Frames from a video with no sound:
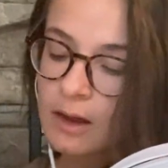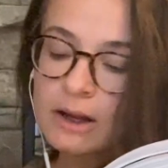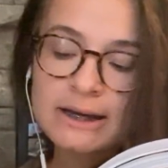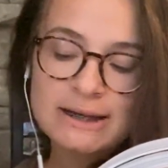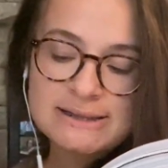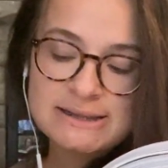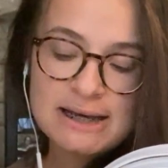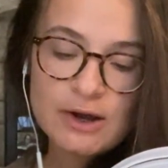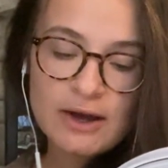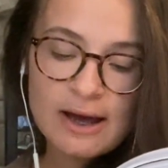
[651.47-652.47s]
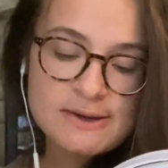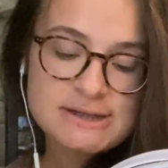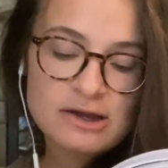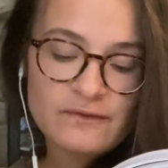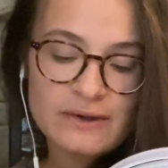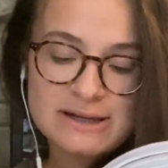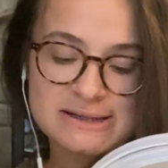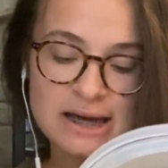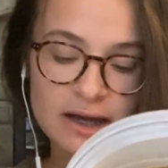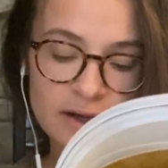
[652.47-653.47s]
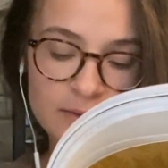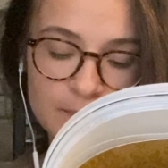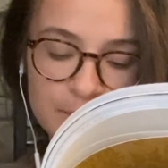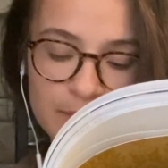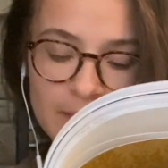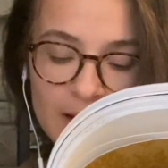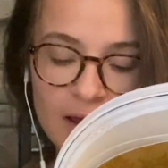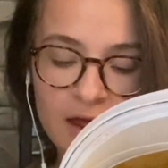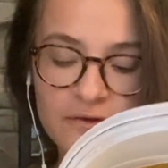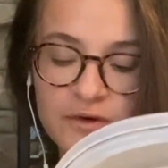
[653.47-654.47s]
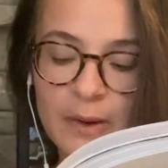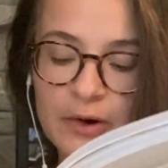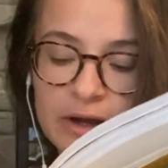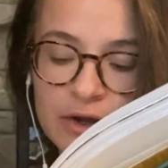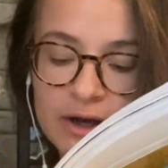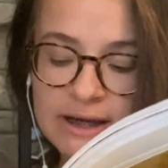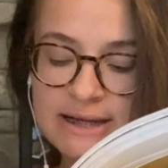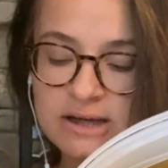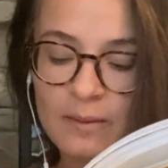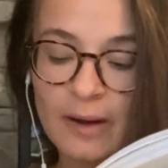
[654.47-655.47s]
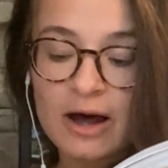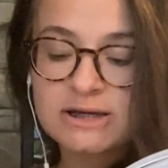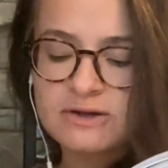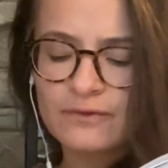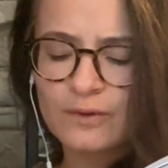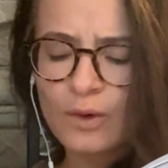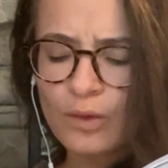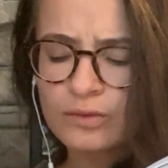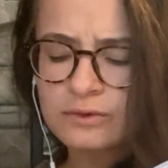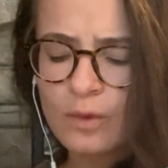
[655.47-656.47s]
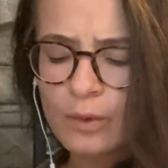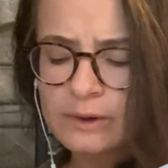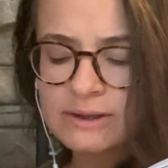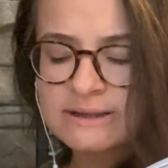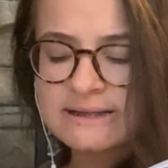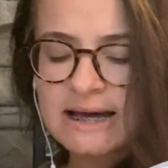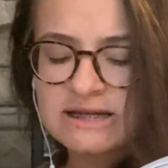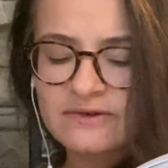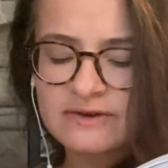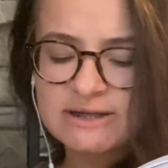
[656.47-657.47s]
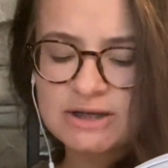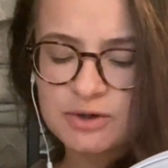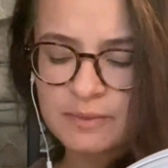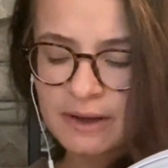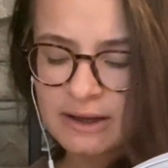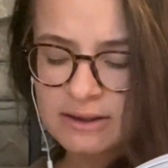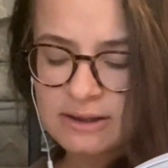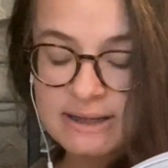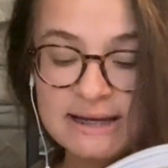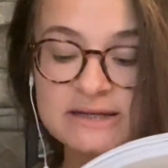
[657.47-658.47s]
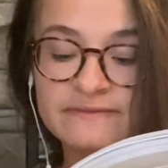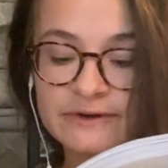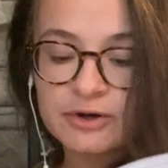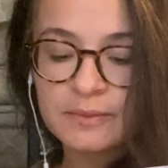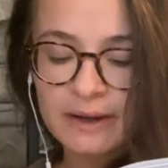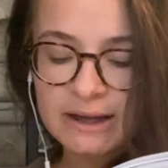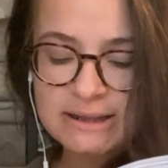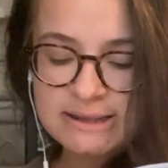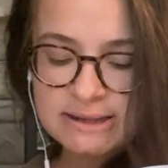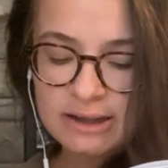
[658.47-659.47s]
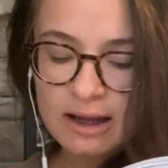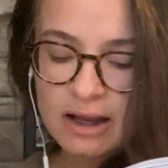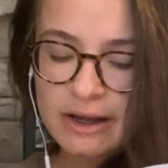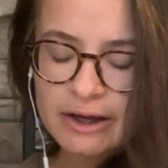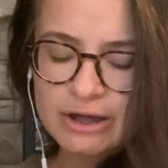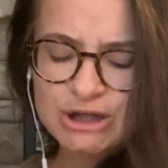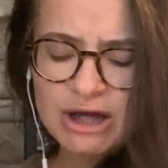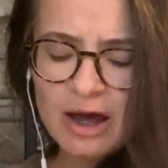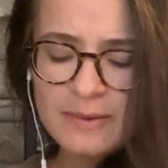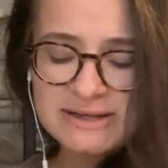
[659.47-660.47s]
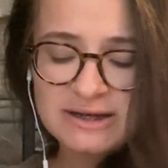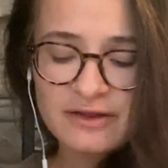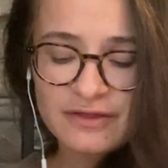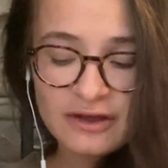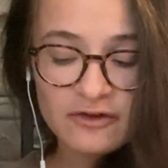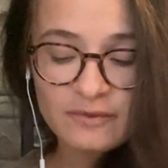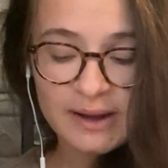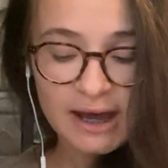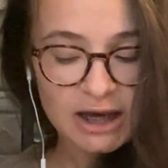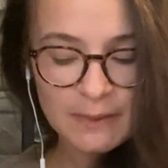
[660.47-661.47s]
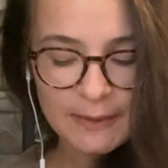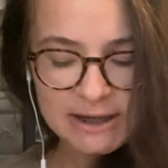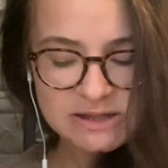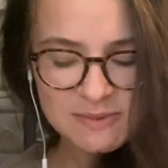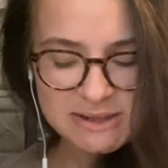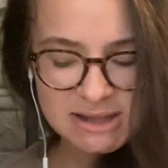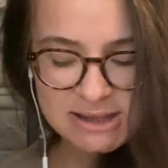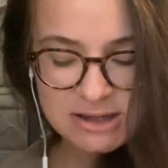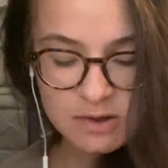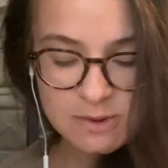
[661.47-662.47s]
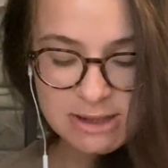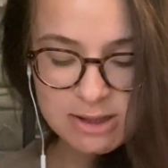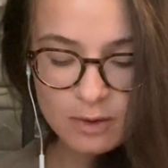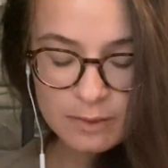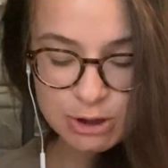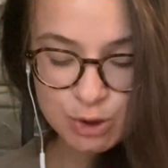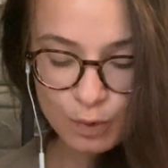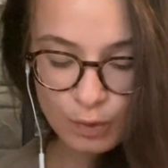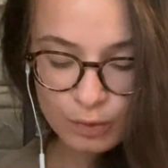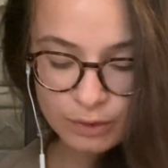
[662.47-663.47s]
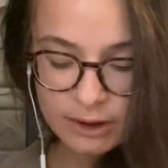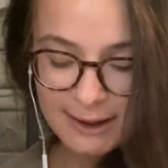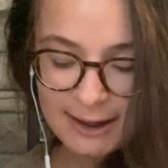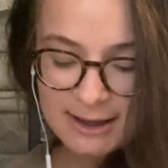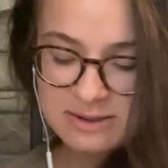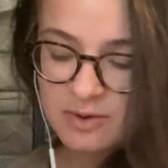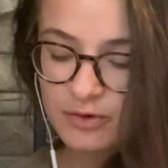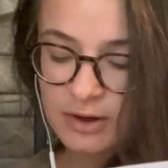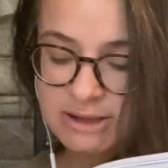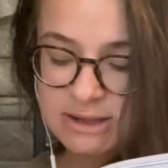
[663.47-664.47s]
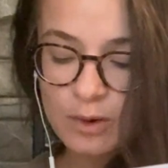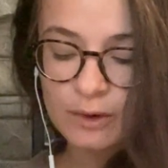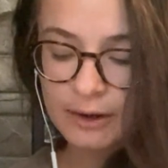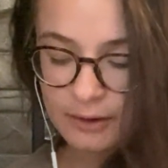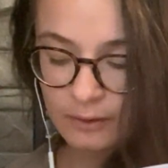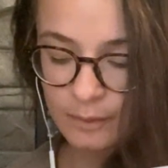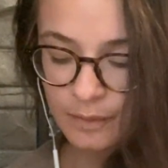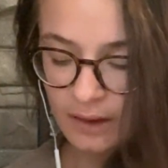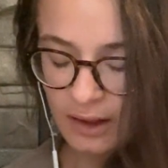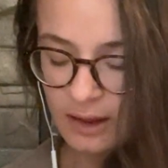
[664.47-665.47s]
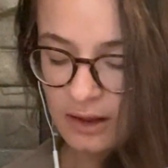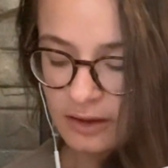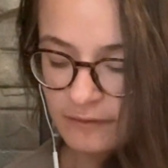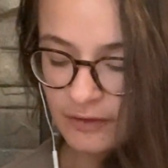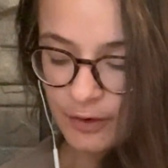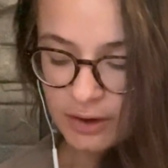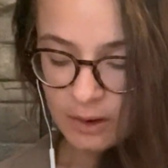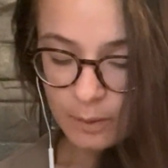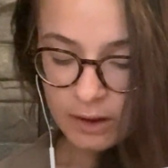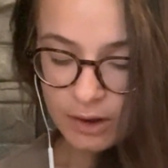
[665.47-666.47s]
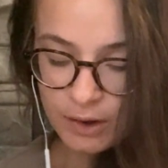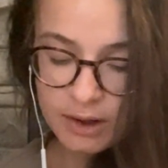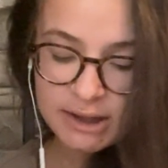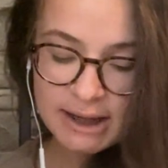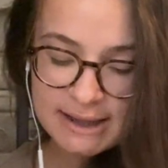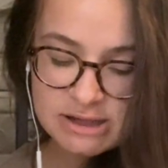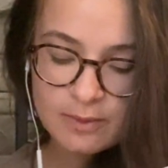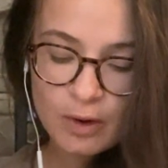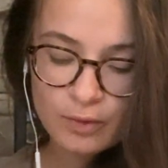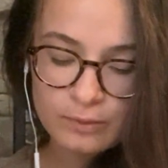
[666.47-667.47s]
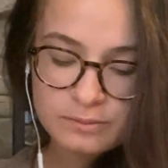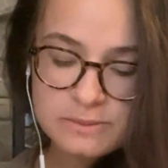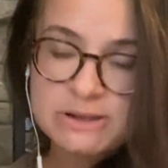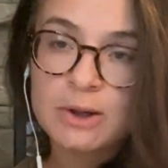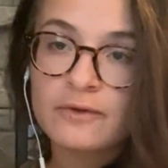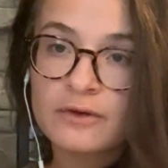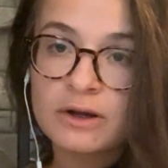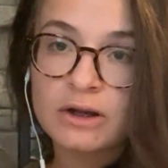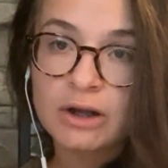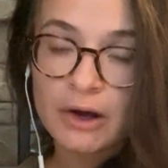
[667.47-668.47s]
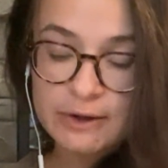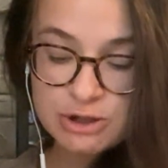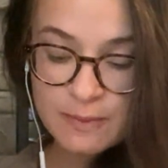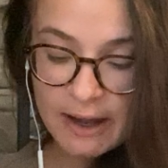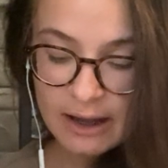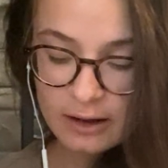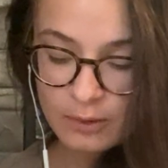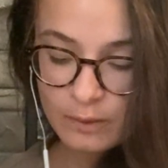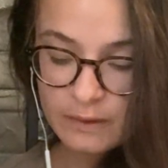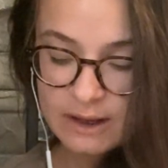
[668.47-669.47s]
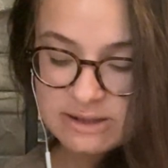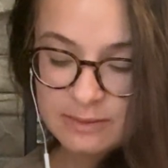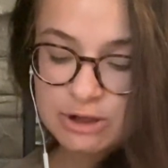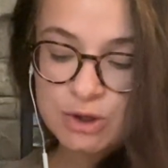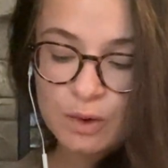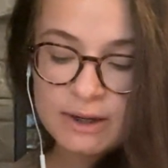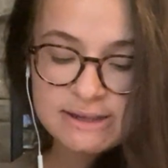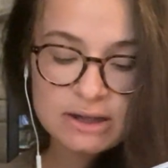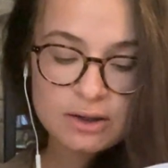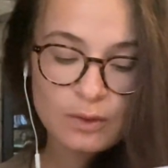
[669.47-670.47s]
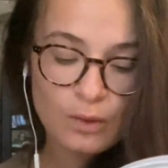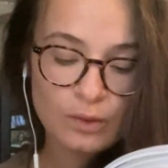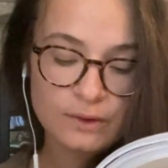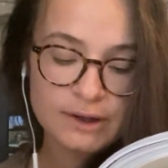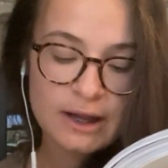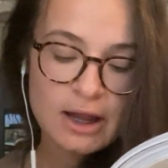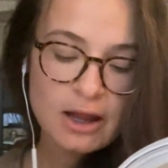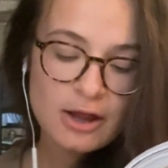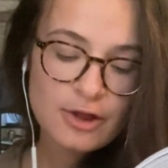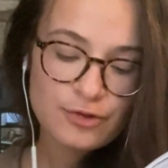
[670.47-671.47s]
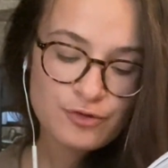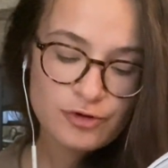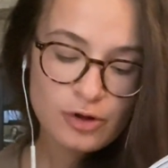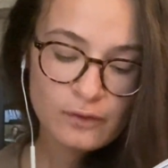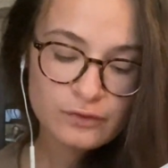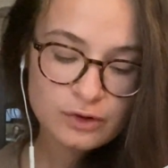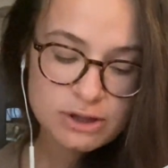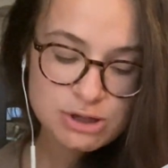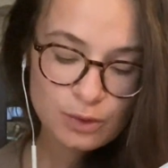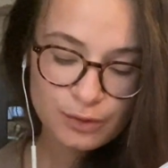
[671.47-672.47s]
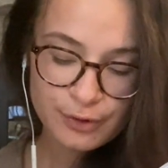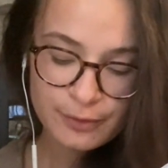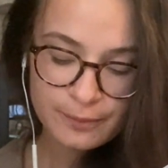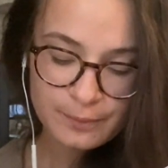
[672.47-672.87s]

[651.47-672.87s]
His entire house could fit inside it. Everywhere he looked, he saw piles of gold coins the size of dinner plates. Jack wasn't a thief by any means, but since there was so much gold and his mother had so little, he figured it wouldn't hurt to take some home. So he filled a large bag with as much gold as it could hold and threw it over his shoulder.